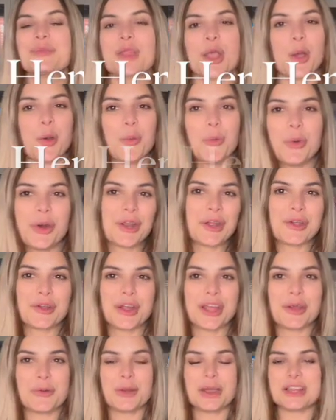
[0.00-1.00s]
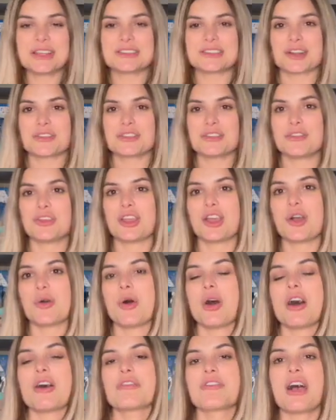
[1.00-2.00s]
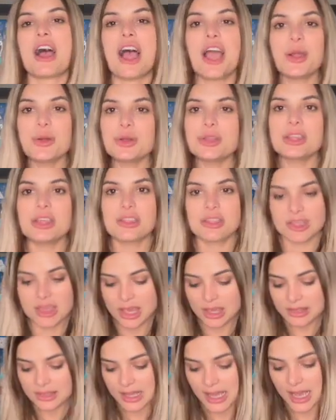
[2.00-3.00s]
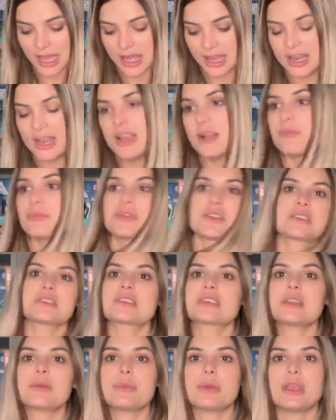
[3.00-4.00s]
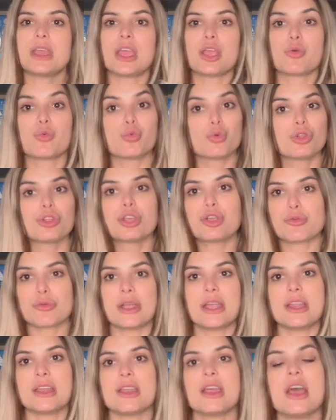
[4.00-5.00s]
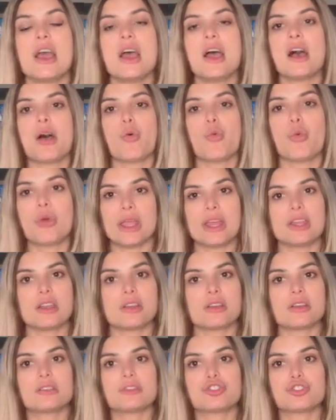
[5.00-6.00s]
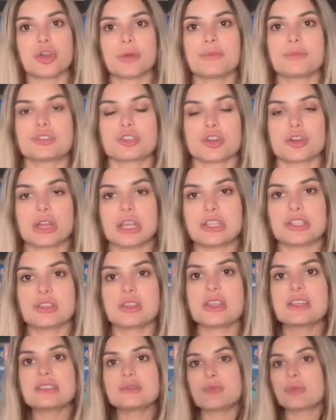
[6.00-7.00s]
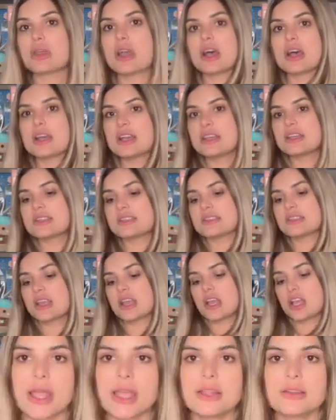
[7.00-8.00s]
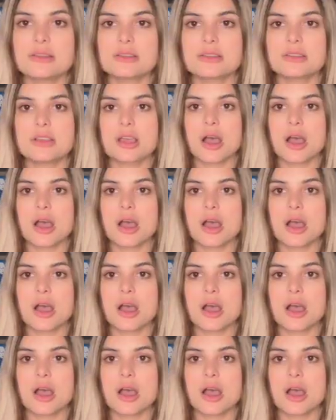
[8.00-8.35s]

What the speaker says: What a great way to start the video off. I really think that this is going to be a really great way to jumpstart into this because it's